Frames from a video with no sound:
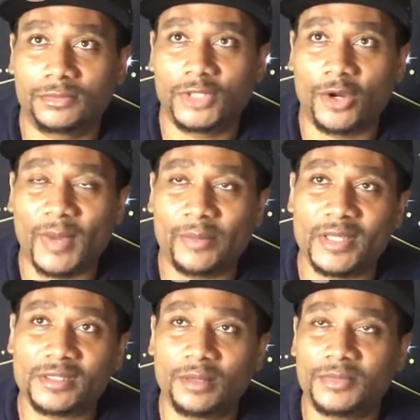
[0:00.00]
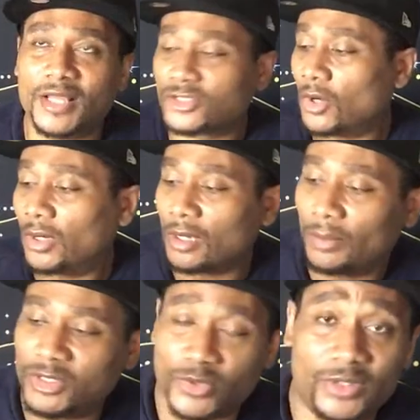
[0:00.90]
there might be something that's going
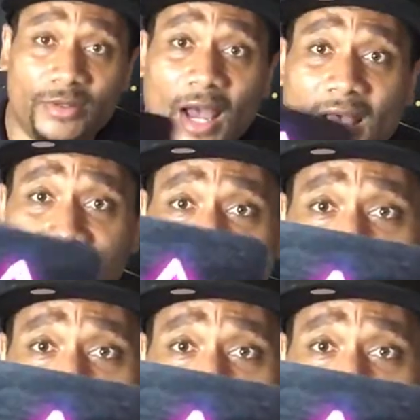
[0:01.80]
on between you guys that's